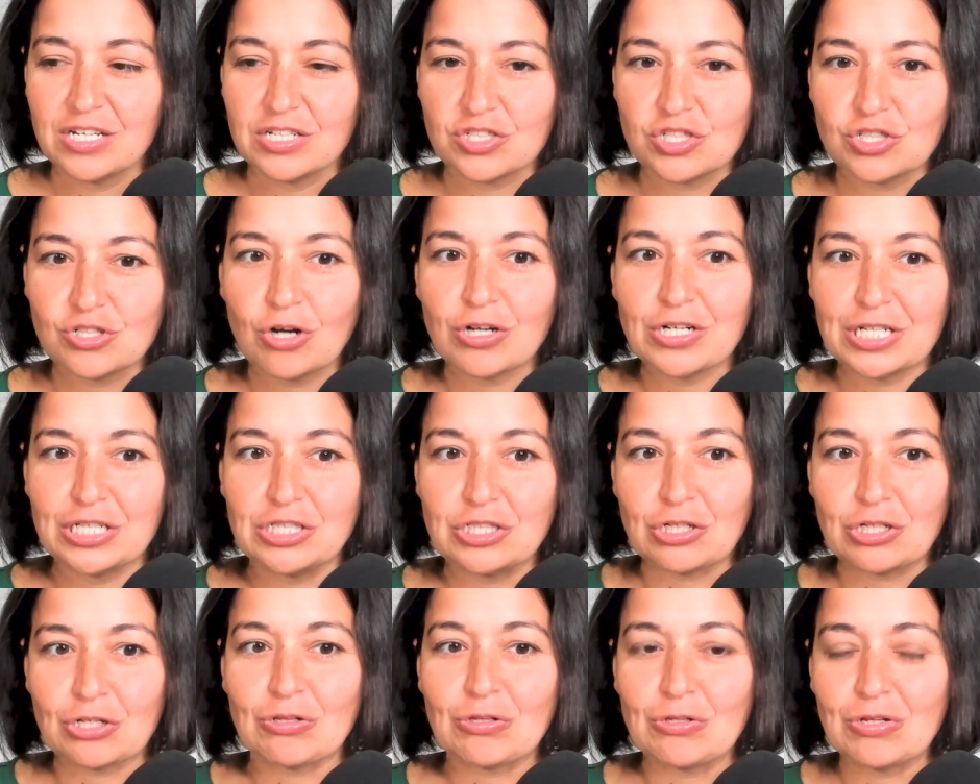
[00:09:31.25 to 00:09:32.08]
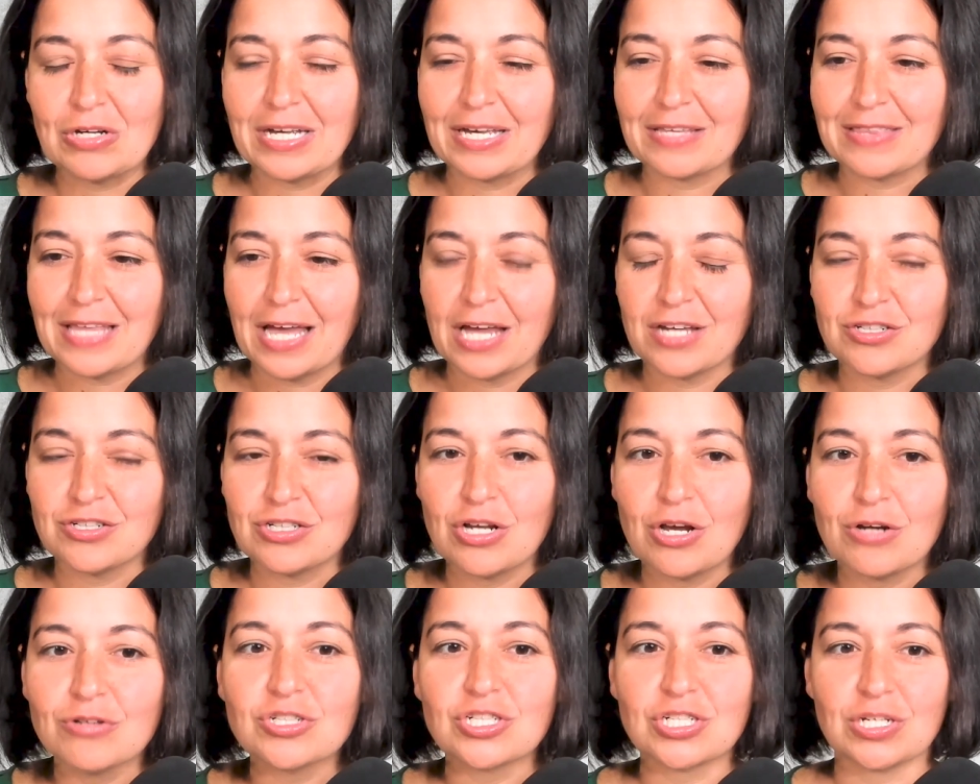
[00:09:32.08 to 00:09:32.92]
starting to look at that
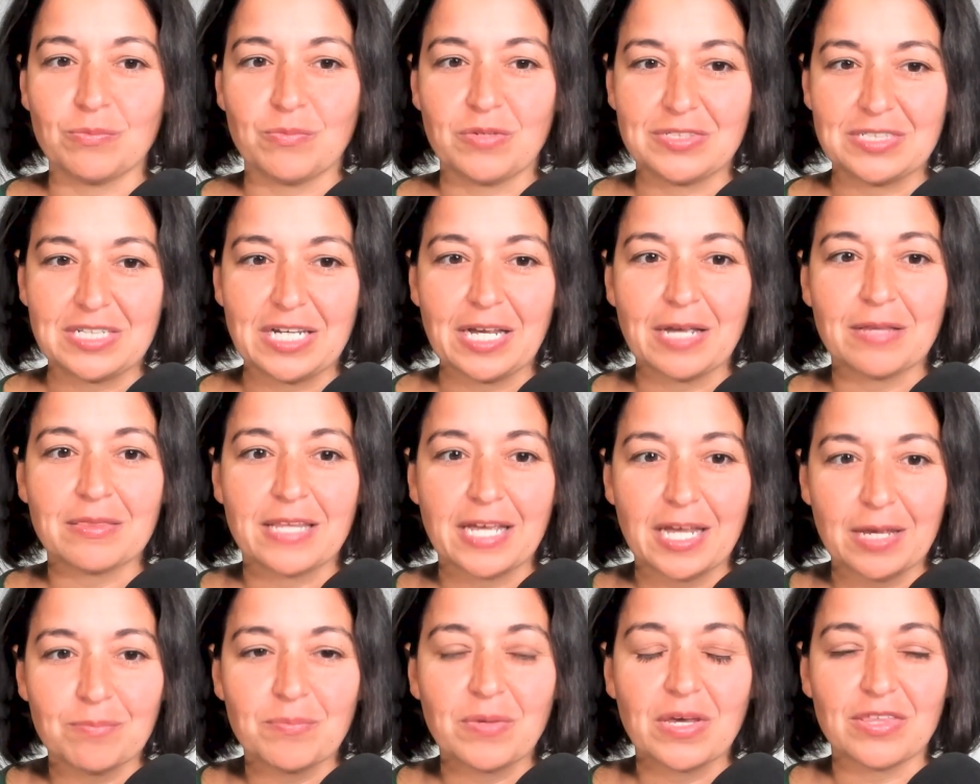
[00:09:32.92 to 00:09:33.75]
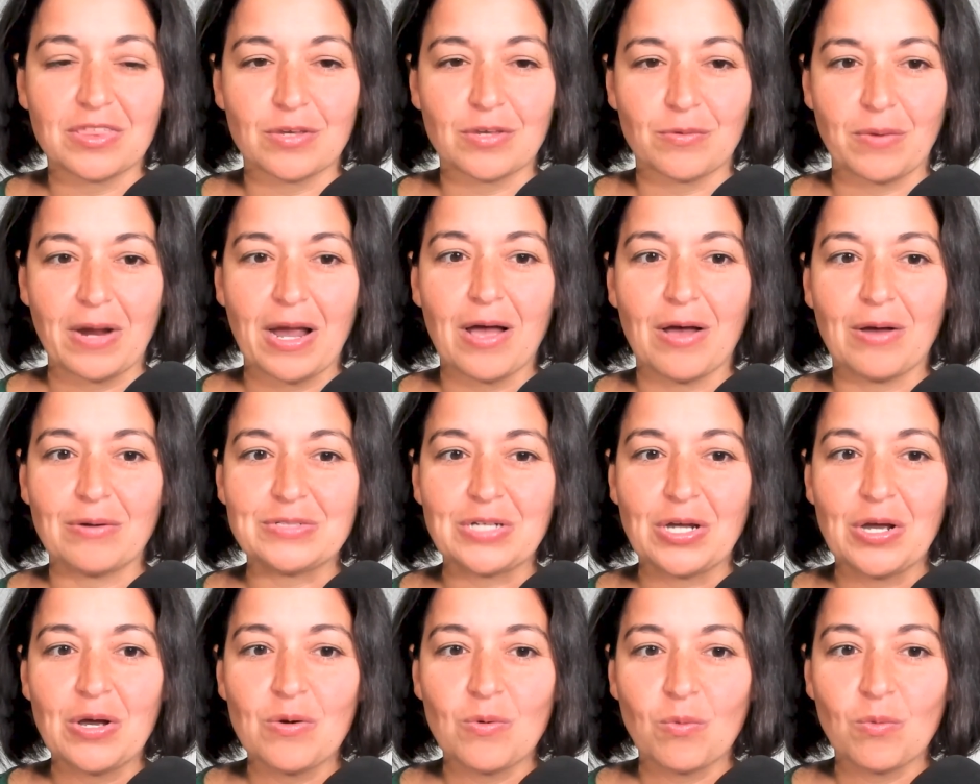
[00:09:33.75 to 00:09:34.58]
notion with Dan Lambeth around